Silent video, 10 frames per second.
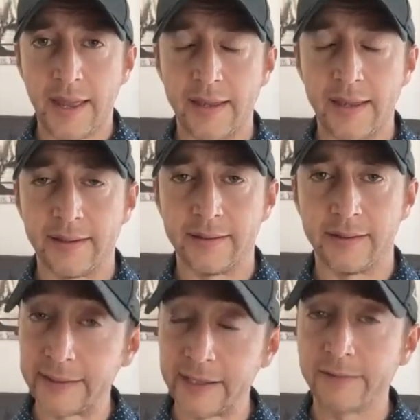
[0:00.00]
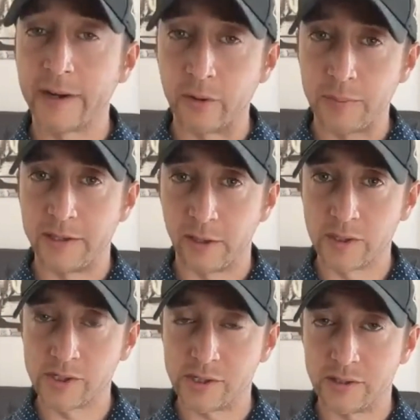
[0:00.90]
and identified with being a
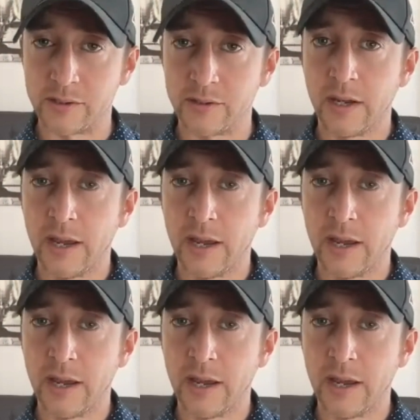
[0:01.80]
Christian.